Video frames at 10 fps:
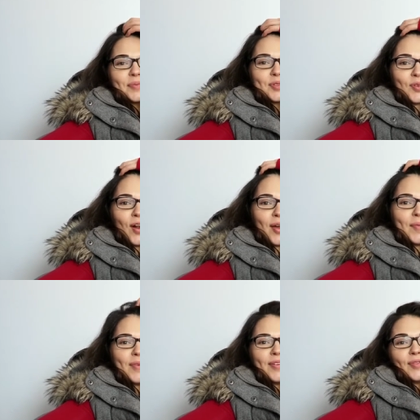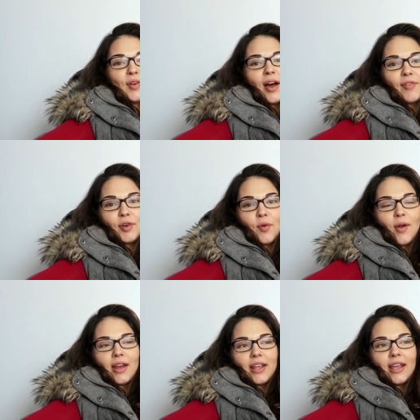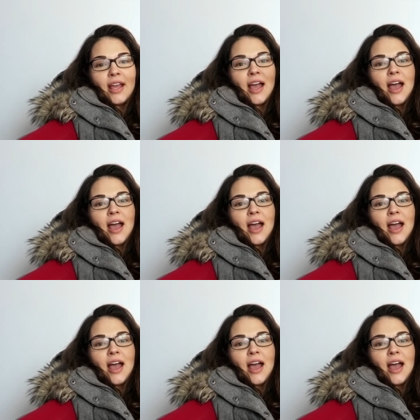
subscribe if you haven't already.